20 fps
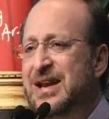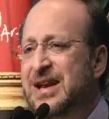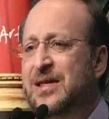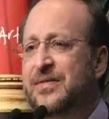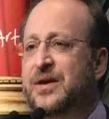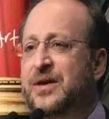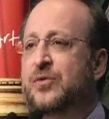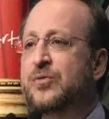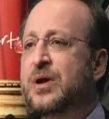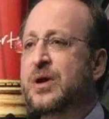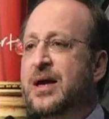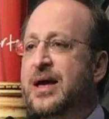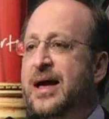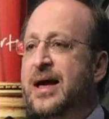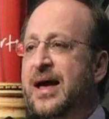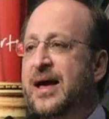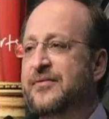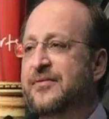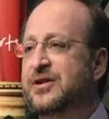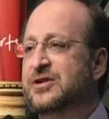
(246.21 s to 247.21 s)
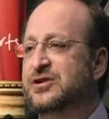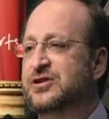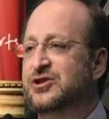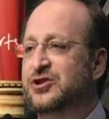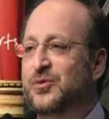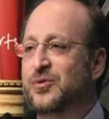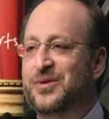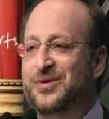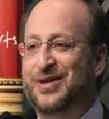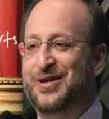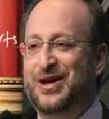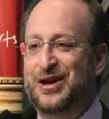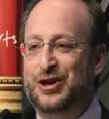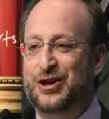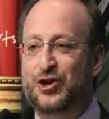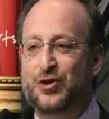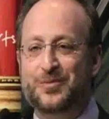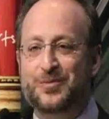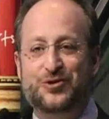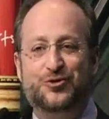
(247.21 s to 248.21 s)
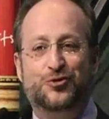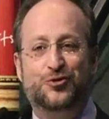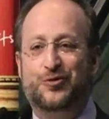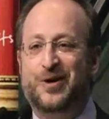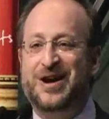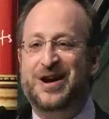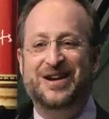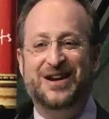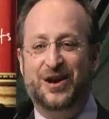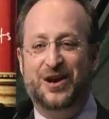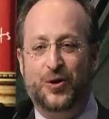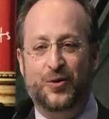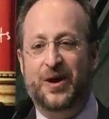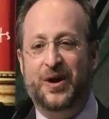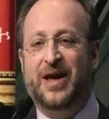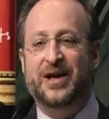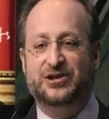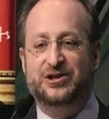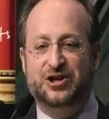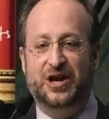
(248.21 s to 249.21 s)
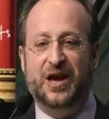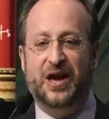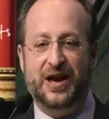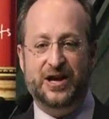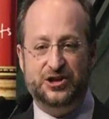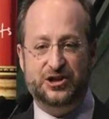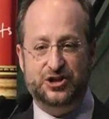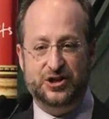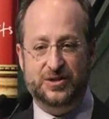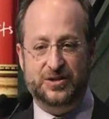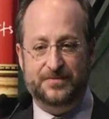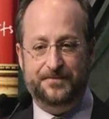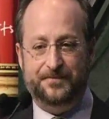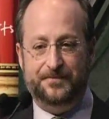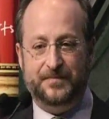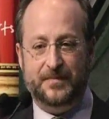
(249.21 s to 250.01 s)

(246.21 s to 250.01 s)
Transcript: Anything having to do with human training or education